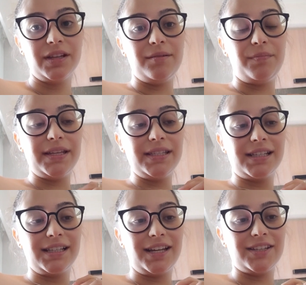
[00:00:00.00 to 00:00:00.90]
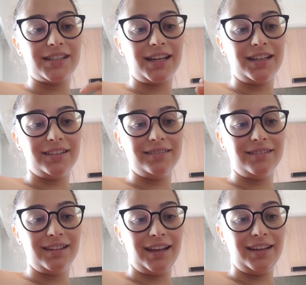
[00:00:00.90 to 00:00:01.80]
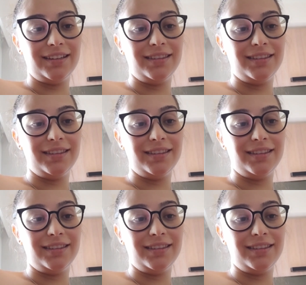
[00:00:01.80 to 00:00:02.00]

And basically, I just kind of, like,